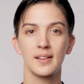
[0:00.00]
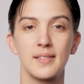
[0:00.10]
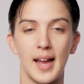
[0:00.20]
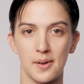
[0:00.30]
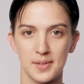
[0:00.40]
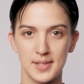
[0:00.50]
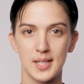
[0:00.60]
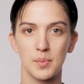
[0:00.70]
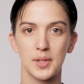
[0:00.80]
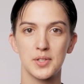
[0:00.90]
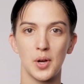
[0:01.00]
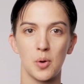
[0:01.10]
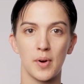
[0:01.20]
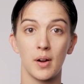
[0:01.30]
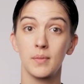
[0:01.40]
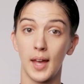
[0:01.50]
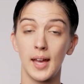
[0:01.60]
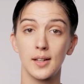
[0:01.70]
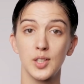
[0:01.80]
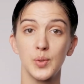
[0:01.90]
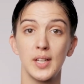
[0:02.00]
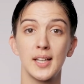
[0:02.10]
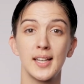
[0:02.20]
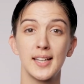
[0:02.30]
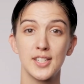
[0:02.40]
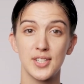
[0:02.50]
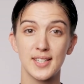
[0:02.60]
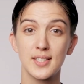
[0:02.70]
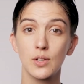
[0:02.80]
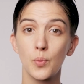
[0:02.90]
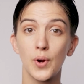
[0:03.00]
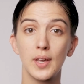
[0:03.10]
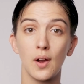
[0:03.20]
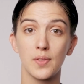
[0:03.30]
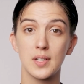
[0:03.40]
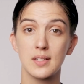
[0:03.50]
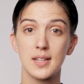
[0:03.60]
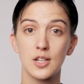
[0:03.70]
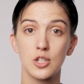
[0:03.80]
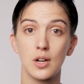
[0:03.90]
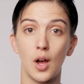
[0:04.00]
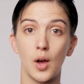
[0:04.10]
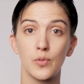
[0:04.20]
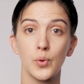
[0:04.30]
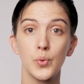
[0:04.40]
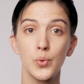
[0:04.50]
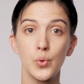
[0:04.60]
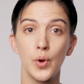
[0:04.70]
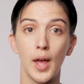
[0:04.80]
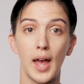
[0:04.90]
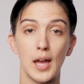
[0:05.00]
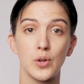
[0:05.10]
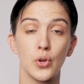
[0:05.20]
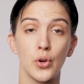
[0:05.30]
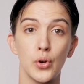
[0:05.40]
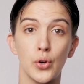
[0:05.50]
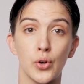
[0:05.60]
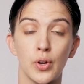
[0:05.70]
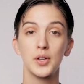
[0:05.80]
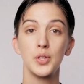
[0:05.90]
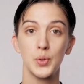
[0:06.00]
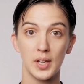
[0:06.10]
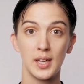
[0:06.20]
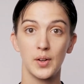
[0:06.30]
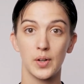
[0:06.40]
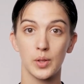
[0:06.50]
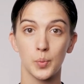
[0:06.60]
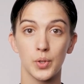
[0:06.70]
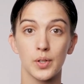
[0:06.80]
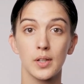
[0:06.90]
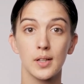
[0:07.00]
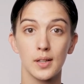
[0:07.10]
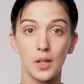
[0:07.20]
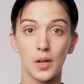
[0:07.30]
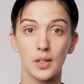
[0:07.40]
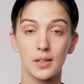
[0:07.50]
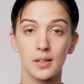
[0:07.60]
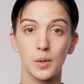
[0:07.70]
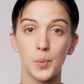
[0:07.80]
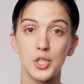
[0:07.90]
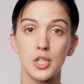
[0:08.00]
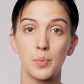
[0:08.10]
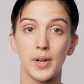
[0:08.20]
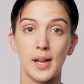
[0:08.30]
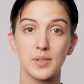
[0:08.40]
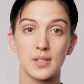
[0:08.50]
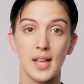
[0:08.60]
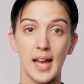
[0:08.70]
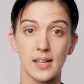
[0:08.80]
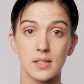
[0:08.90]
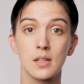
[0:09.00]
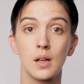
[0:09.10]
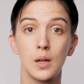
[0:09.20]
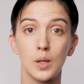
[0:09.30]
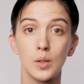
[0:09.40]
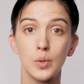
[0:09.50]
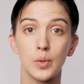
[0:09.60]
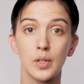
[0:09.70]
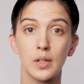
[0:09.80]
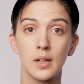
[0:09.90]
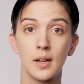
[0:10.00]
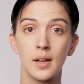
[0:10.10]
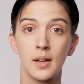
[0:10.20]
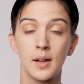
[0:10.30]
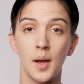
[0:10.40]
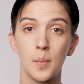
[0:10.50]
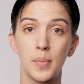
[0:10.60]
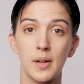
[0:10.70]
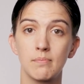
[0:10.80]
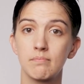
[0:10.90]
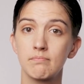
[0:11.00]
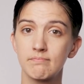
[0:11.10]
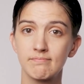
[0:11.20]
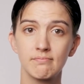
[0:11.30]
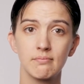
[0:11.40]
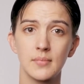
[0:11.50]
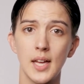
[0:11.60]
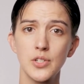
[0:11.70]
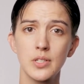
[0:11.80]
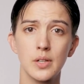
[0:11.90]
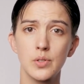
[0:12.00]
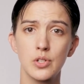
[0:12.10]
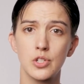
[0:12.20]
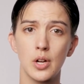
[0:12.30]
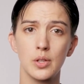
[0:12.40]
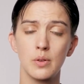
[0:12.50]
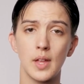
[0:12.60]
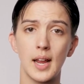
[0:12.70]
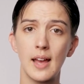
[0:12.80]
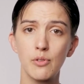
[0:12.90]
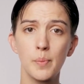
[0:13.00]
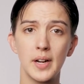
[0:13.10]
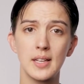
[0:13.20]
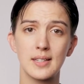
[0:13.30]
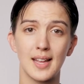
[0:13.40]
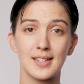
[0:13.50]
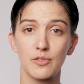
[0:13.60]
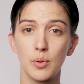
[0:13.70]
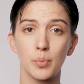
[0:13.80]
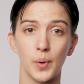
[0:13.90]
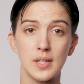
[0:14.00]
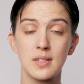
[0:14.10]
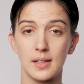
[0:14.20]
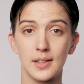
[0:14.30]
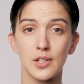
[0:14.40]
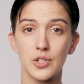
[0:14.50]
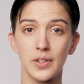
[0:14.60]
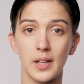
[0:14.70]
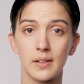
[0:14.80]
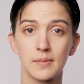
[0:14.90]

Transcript: Now, similar to Omar and Louis, she is still working on the distinction of U and U. You can hear it in the word look, which she pronounces as look. But that just goes to show you that everybody is at different points in their journey.